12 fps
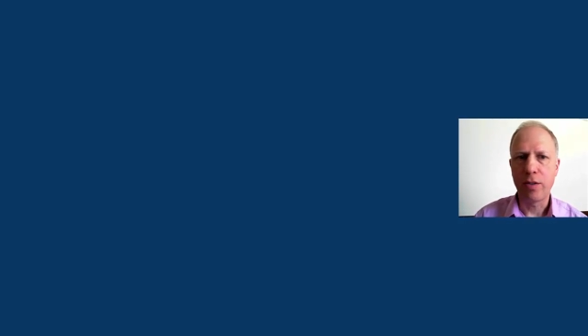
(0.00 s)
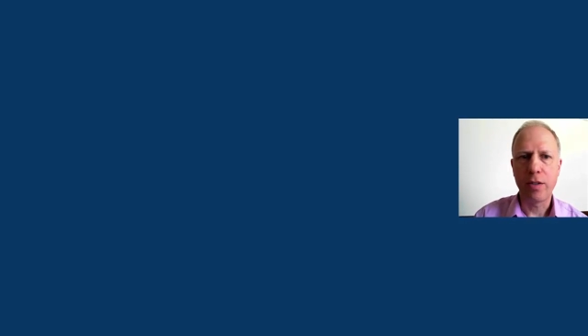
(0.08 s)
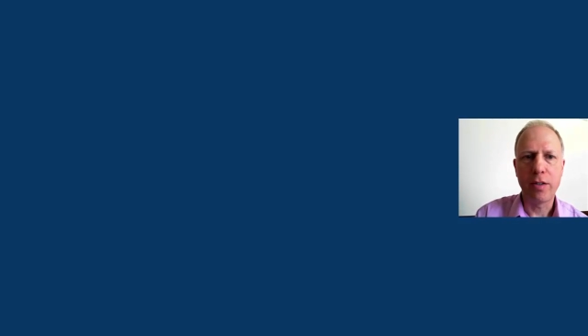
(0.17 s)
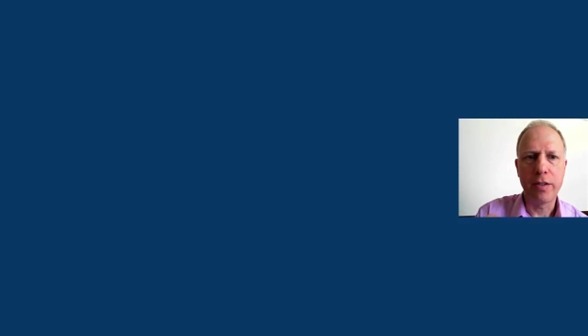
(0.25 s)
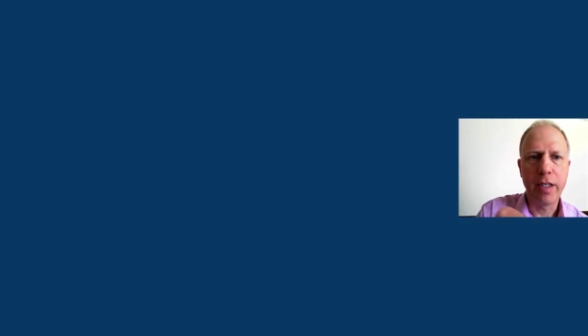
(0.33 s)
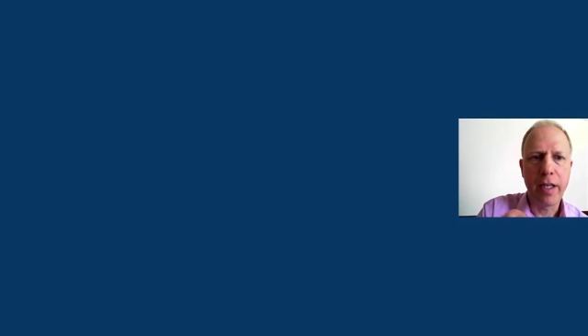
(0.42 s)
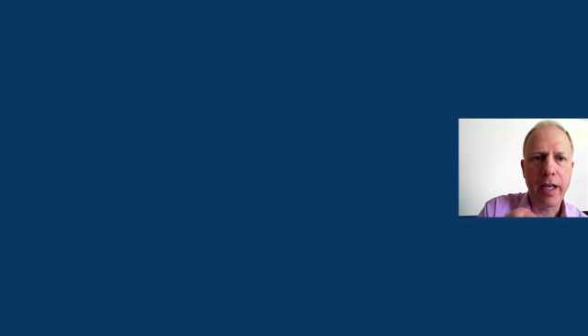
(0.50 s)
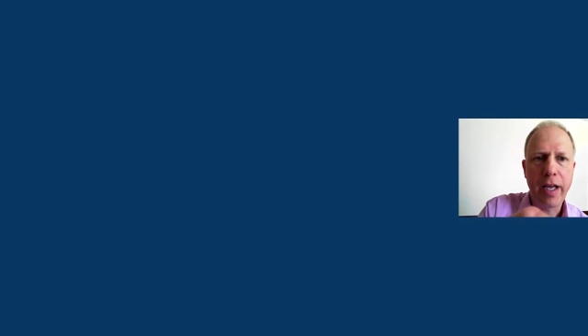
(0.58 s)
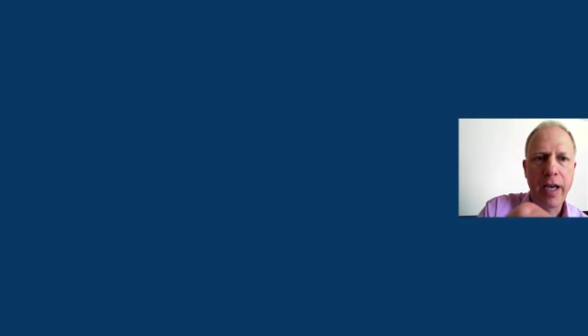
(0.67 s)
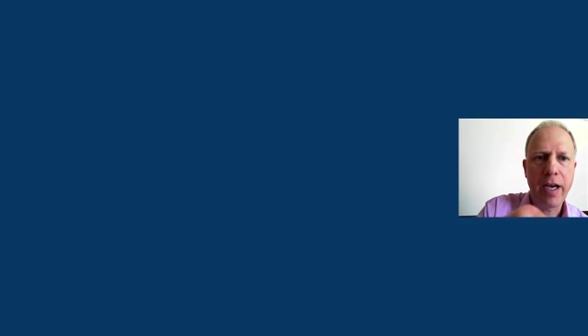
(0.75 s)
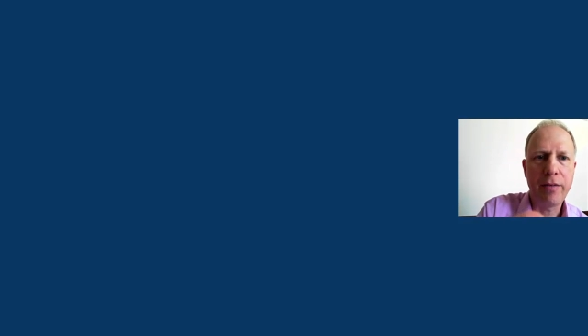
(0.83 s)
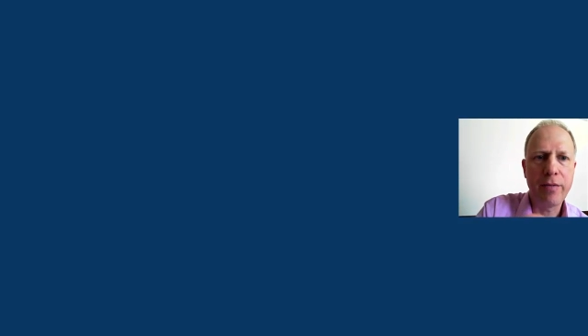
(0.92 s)
the
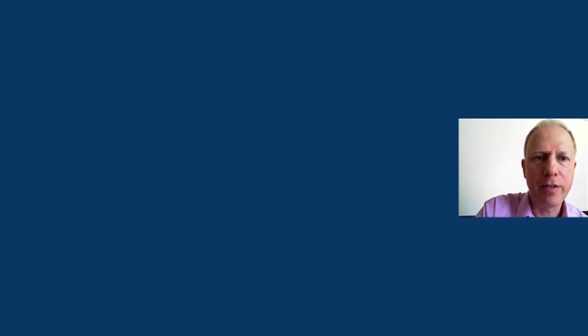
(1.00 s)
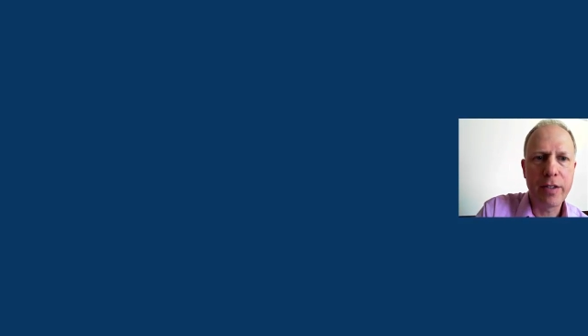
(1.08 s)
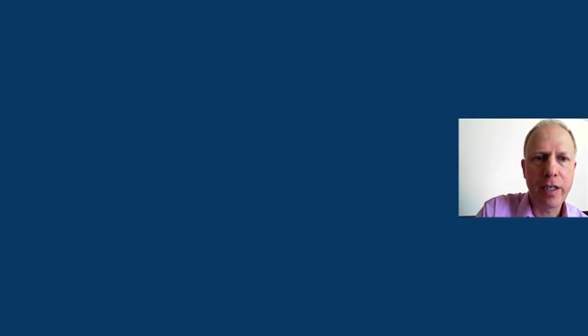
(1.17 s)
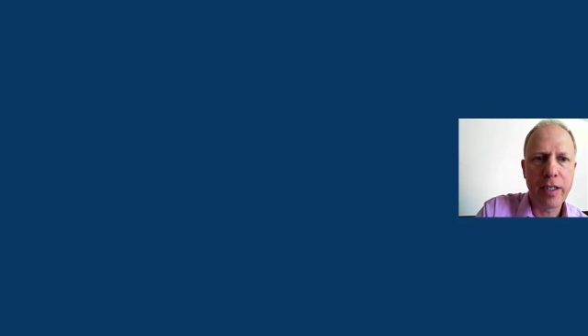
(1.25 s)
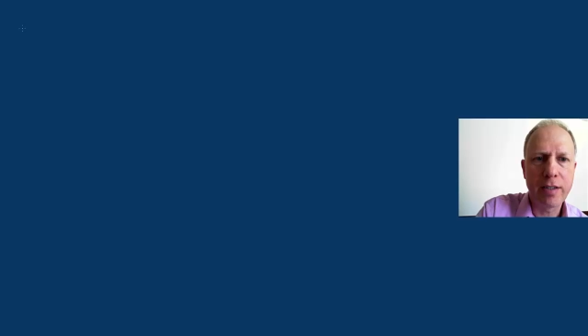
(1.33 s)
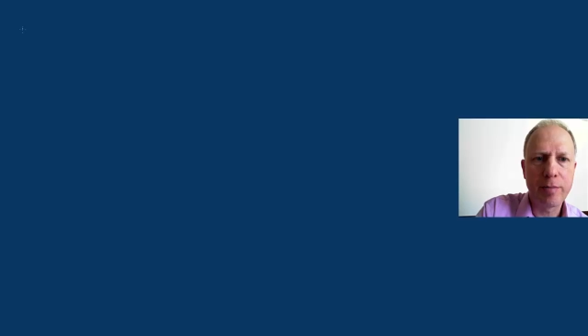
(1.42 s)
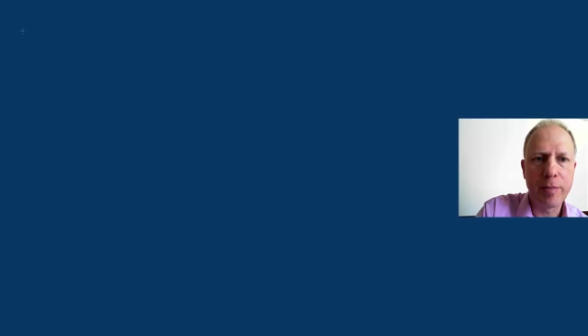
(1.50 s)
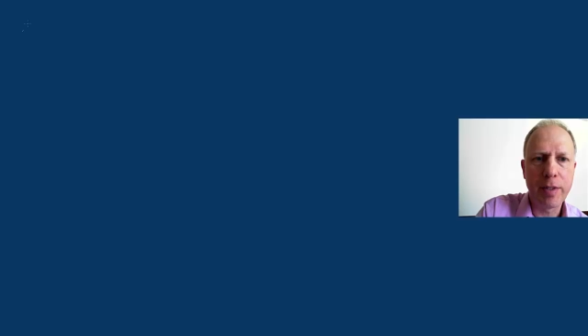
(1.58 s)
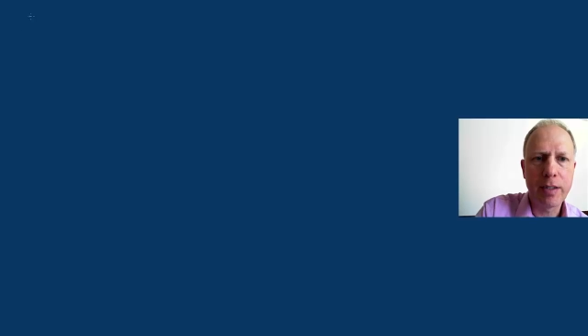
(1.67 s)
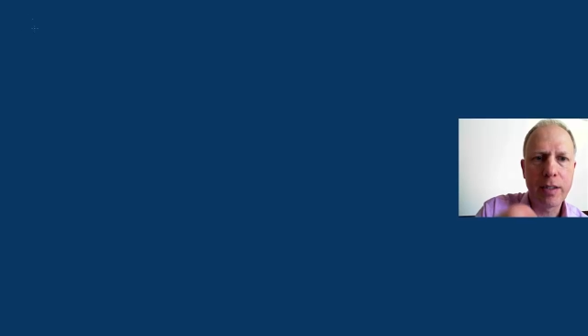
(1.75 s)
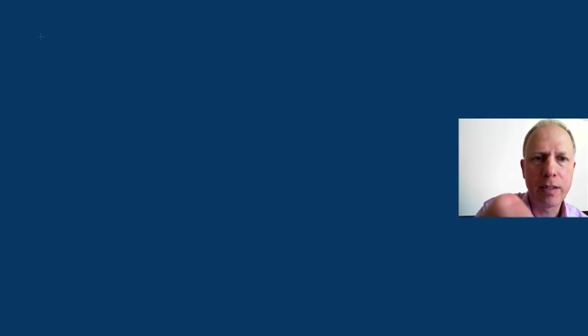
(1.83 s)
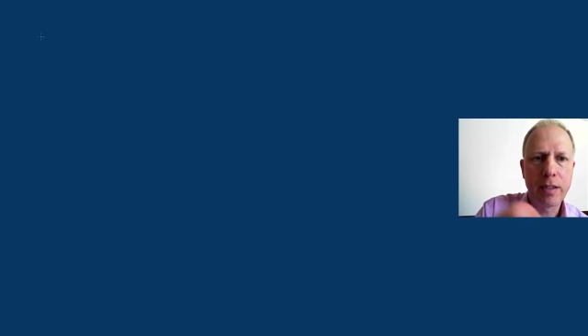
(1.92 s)
so-called
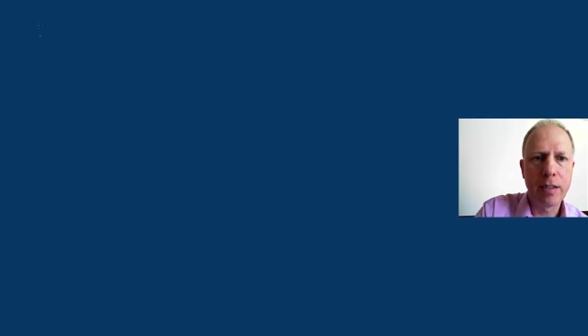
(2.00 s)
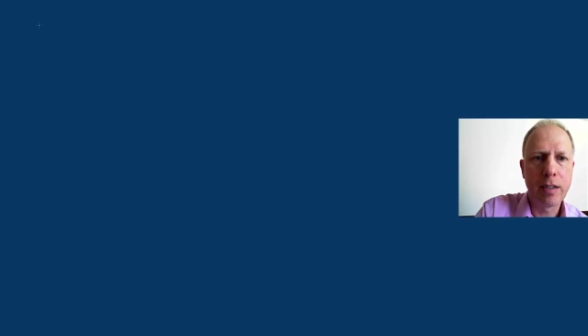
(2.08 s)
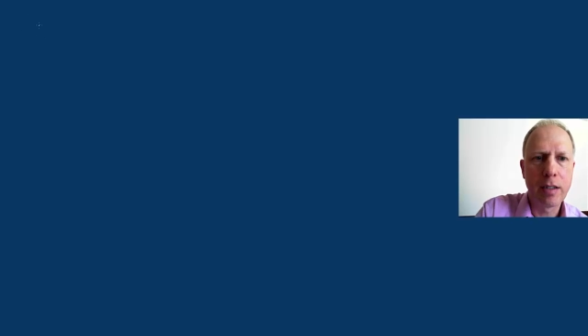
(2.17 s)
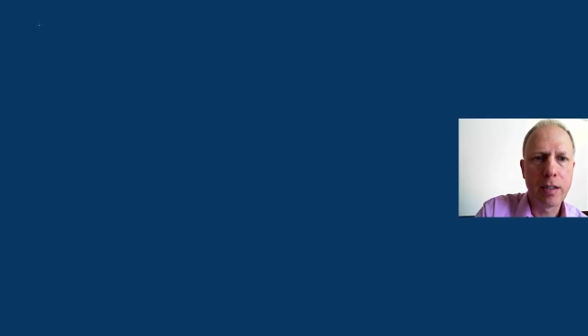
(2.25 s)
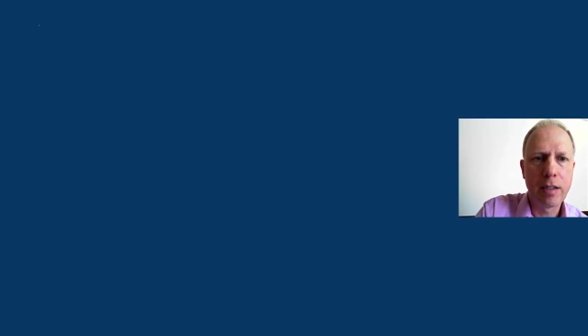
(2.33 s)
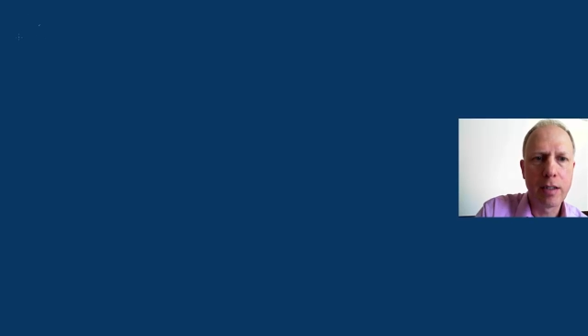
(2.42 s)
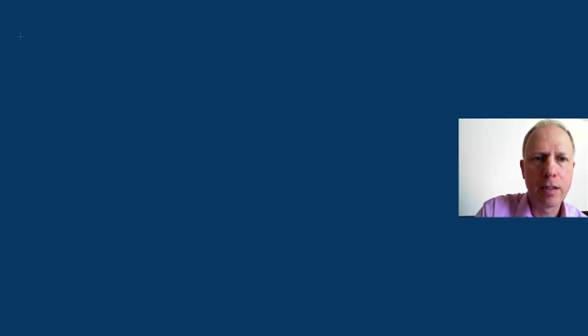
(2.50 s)
advertisement